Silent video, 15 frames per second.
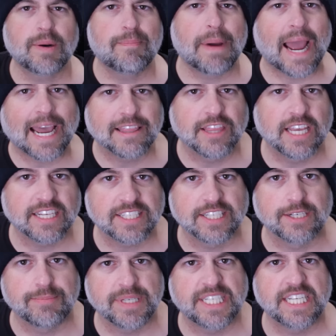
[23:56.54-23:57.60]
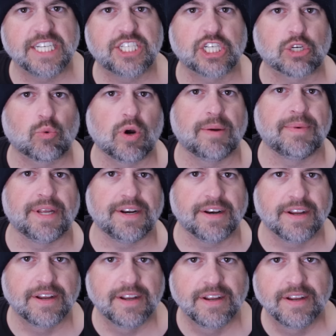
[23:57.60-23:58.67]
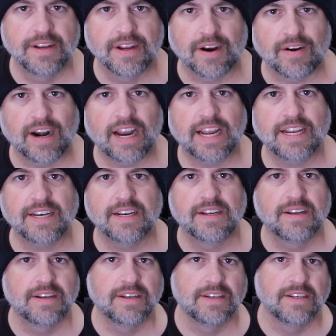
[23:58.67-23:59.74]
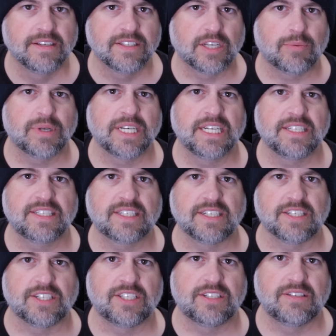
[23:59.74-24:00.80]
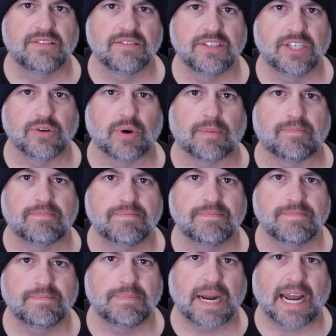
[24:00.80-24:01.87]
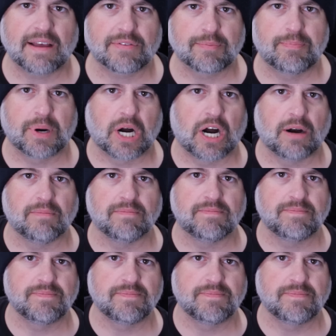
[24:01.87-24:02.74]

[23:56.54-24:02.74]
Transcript: a bad lesson to be teaching women. All right? Someone needs to do a bath bomb